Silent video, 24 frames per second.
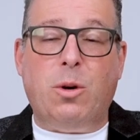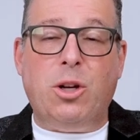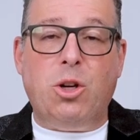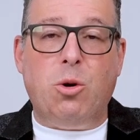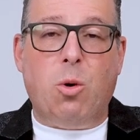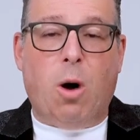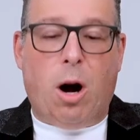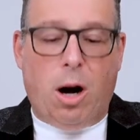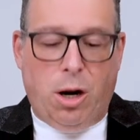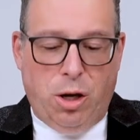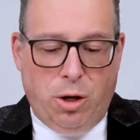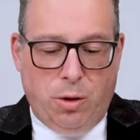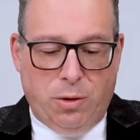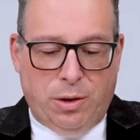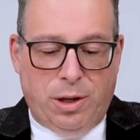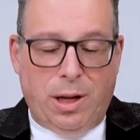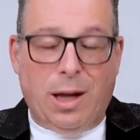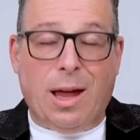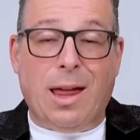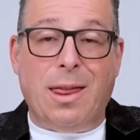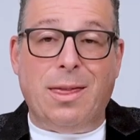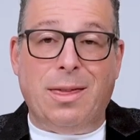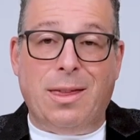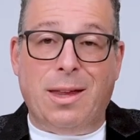you are
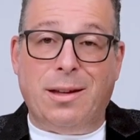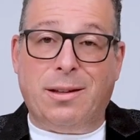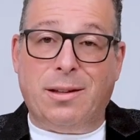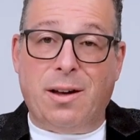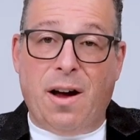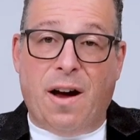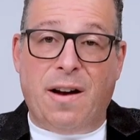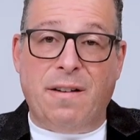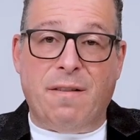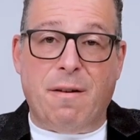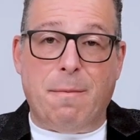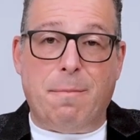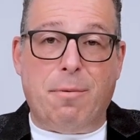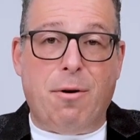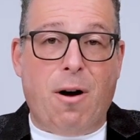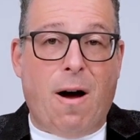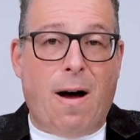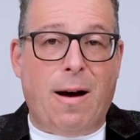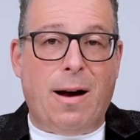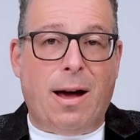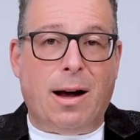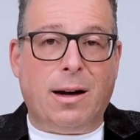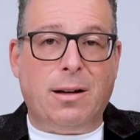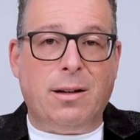using this kind of a
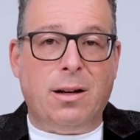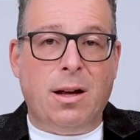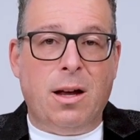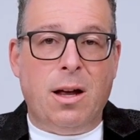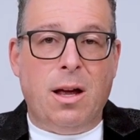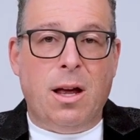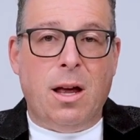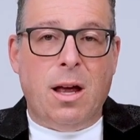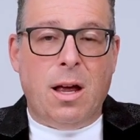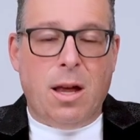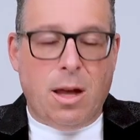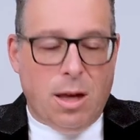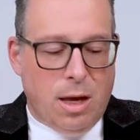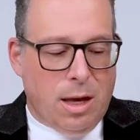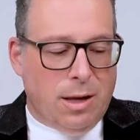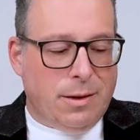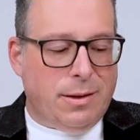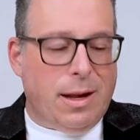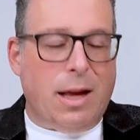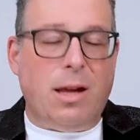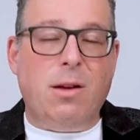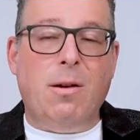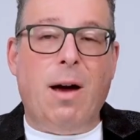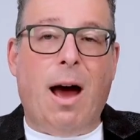product is
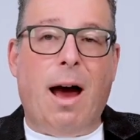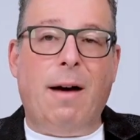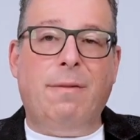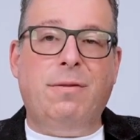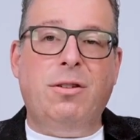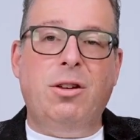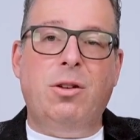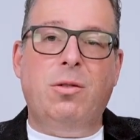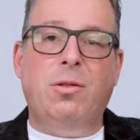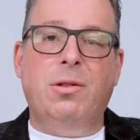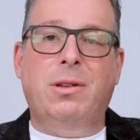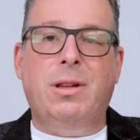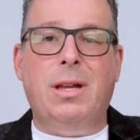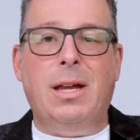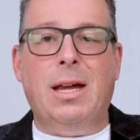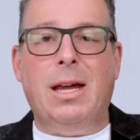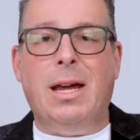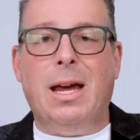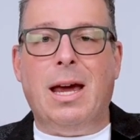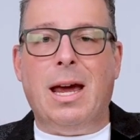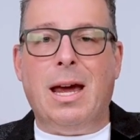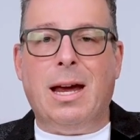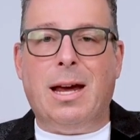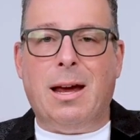that you have to use
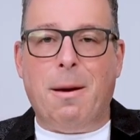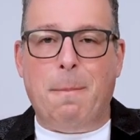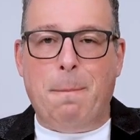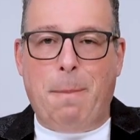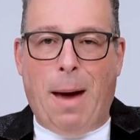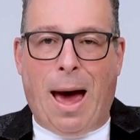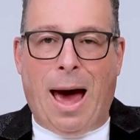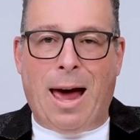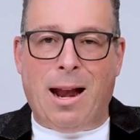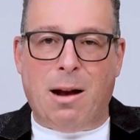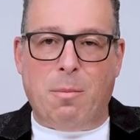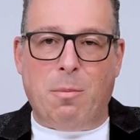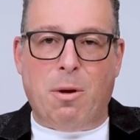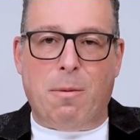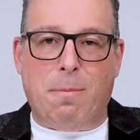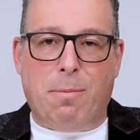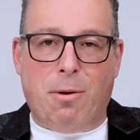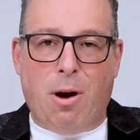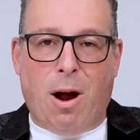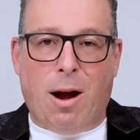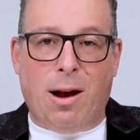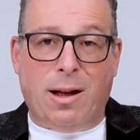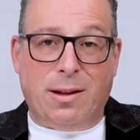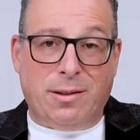the compatible
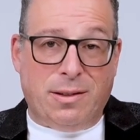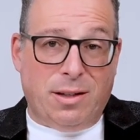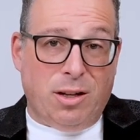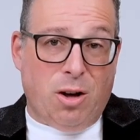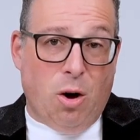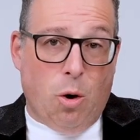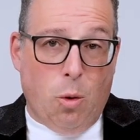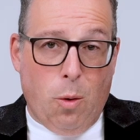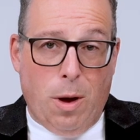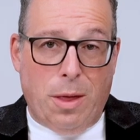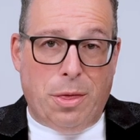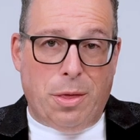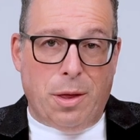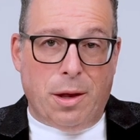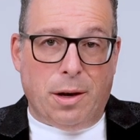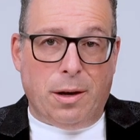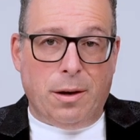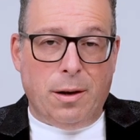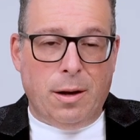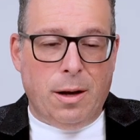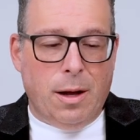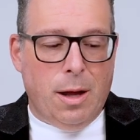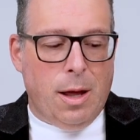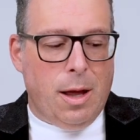products to go with it.
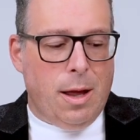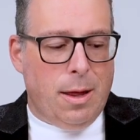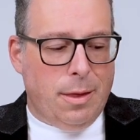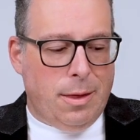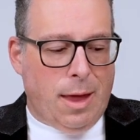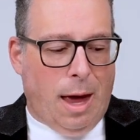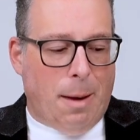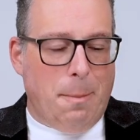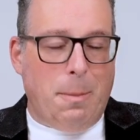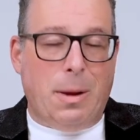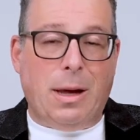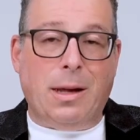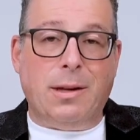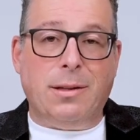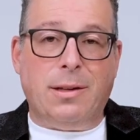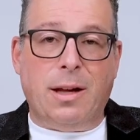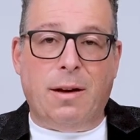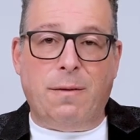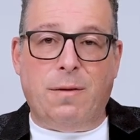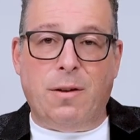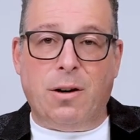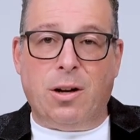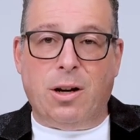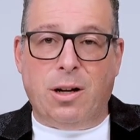That means
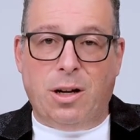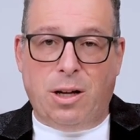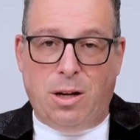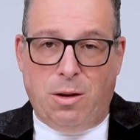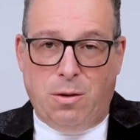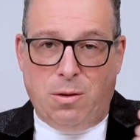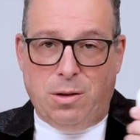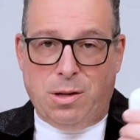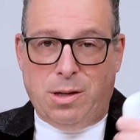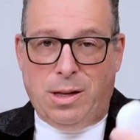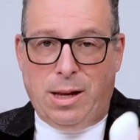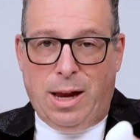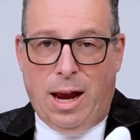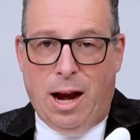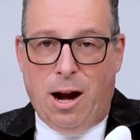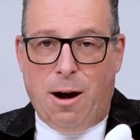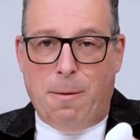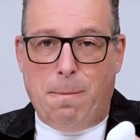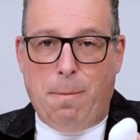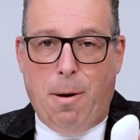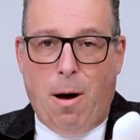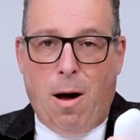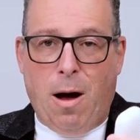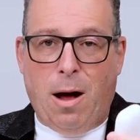if you're going to use the
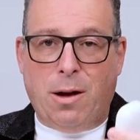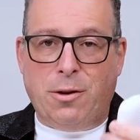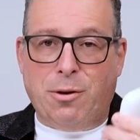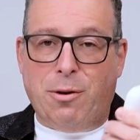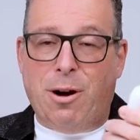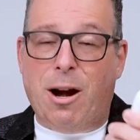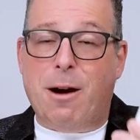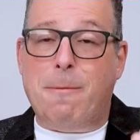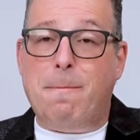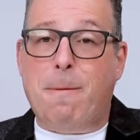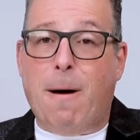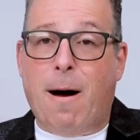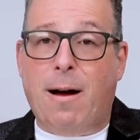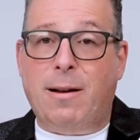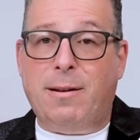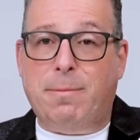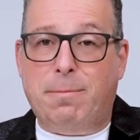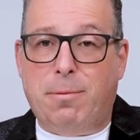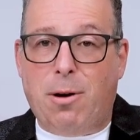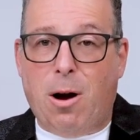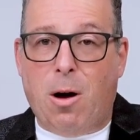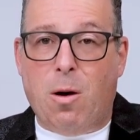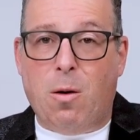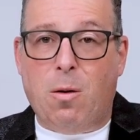AirPods or AirPods
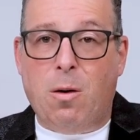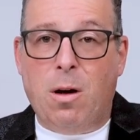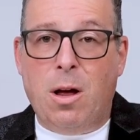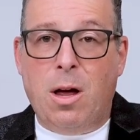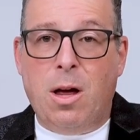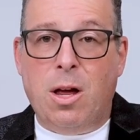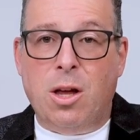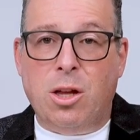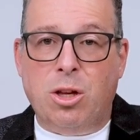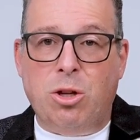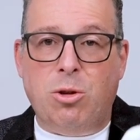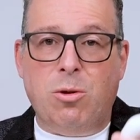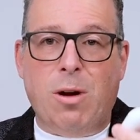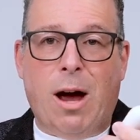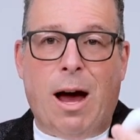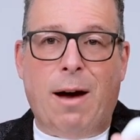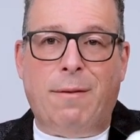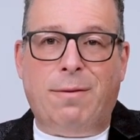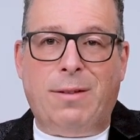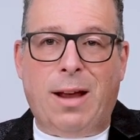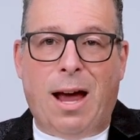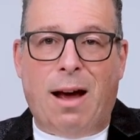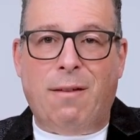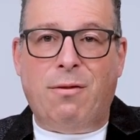Pro, you
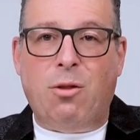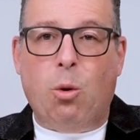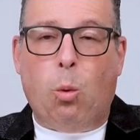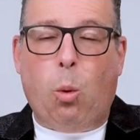have to have the